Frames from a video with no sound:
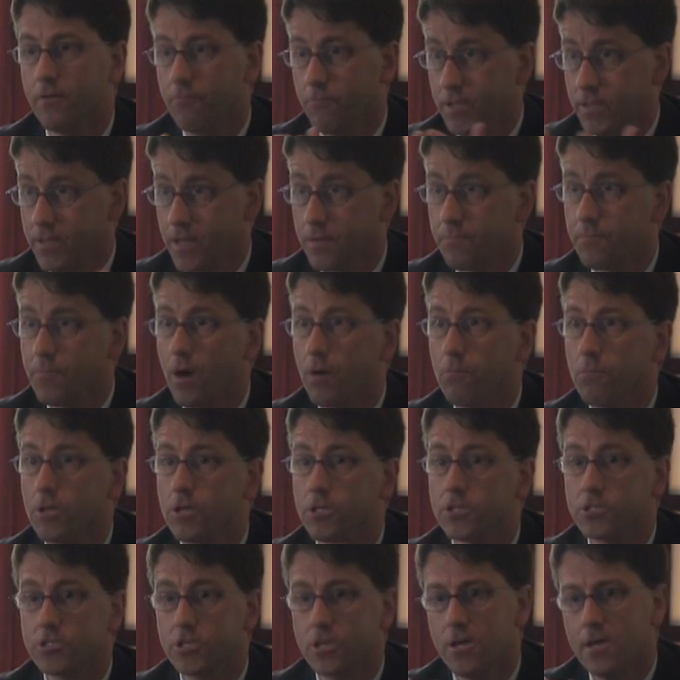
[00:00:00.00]
that we then
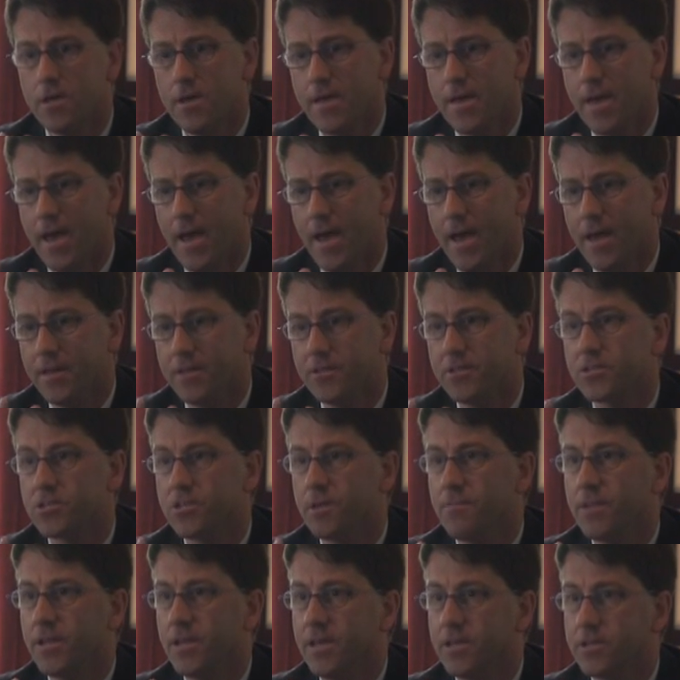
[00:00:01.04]
publish and
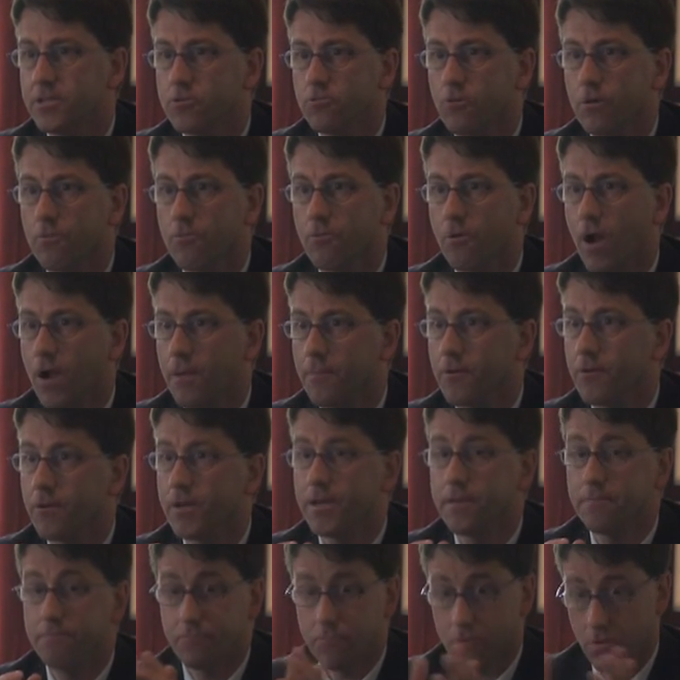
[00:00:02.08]
disseminate to our
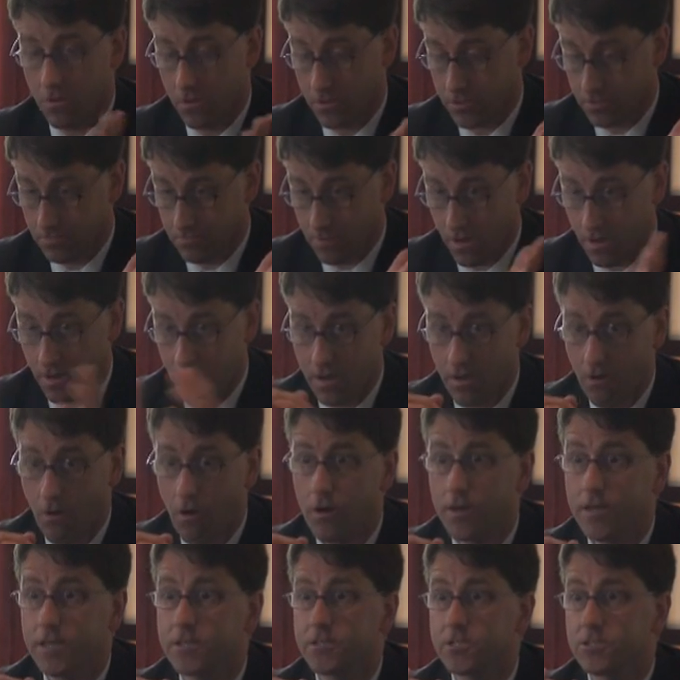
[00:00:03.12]
primary
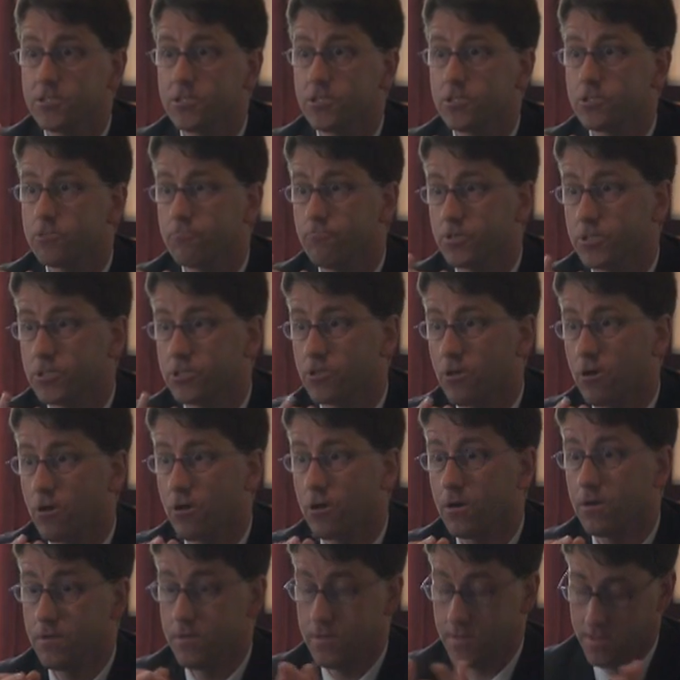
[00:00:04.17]
audiences, which
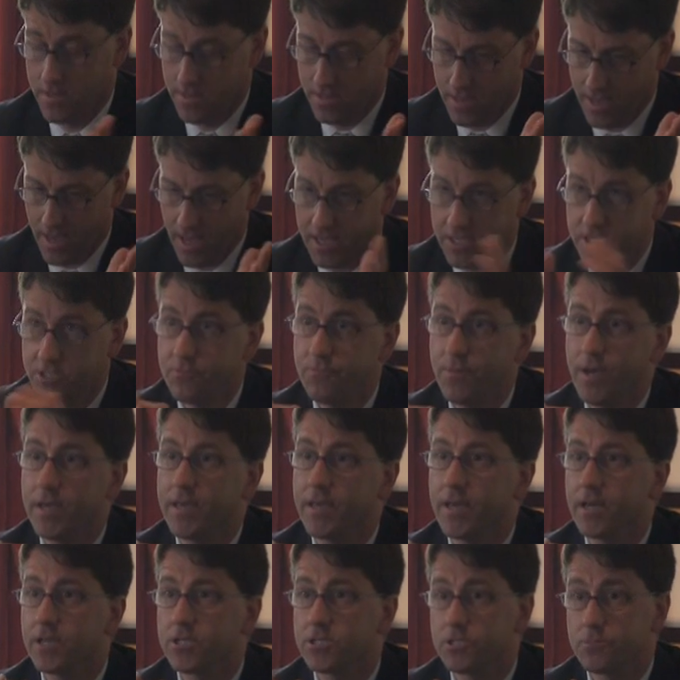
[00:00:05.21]
are, as you may
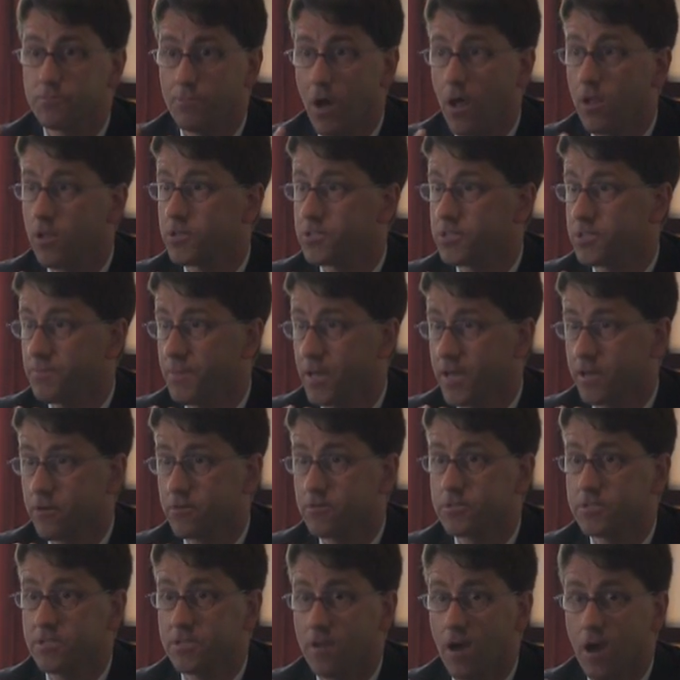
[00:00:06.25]
guess,
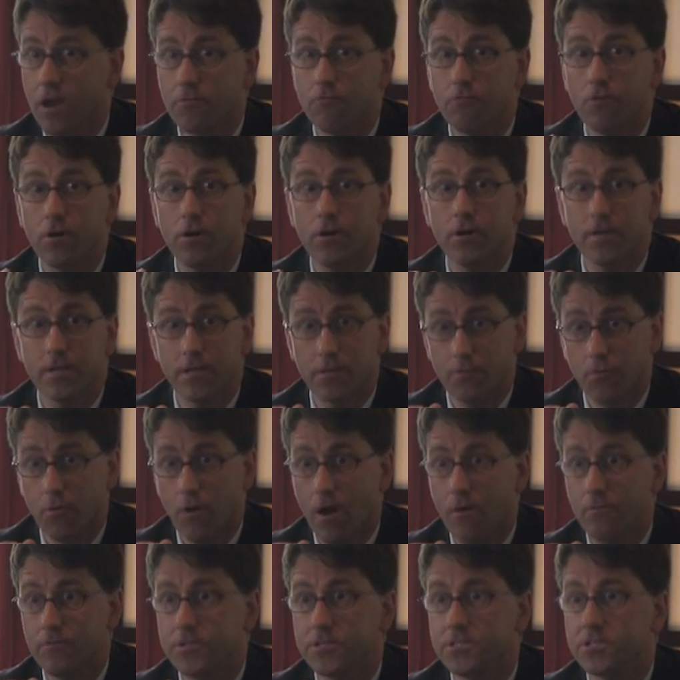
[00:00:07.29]
policymakers in Ottawa and the
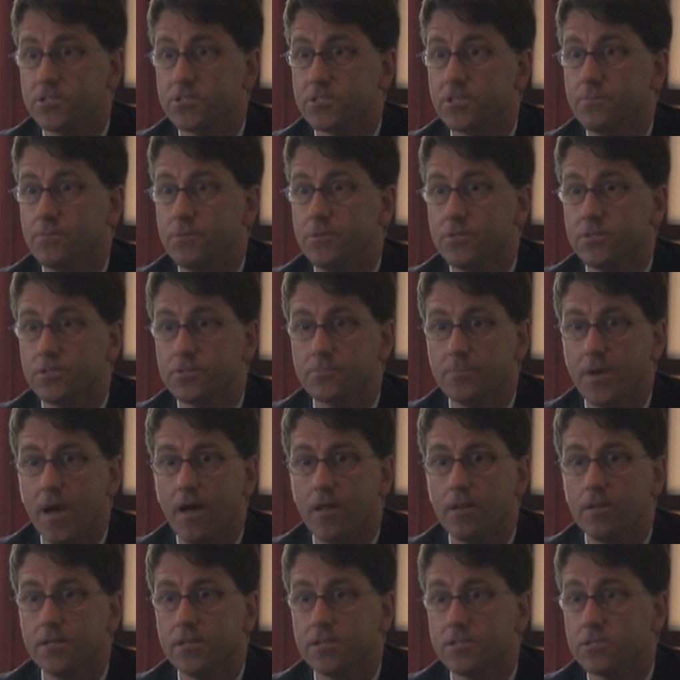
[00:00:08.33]
provinces and
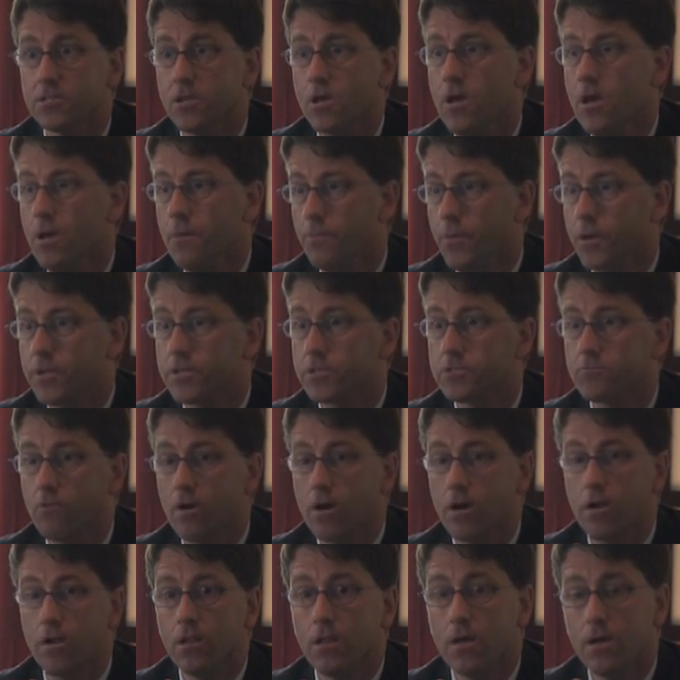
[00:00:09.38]
municipalities, but as
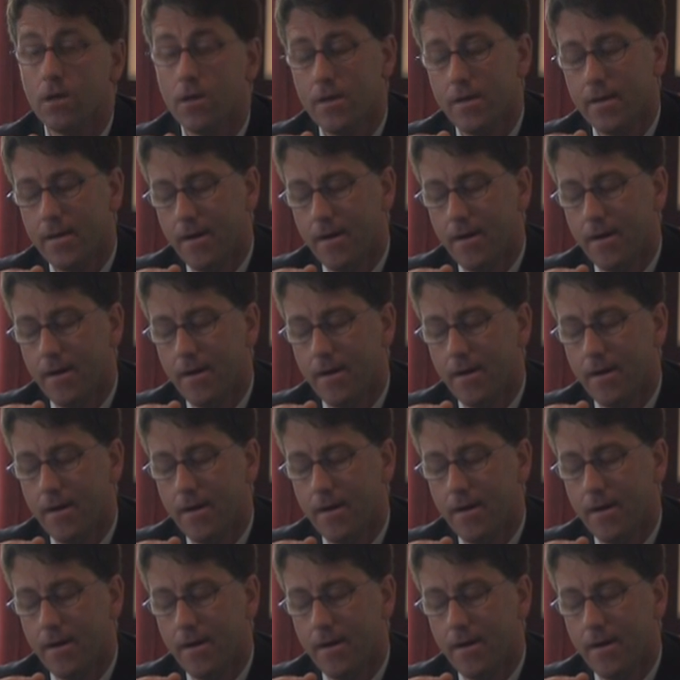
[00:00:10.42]
well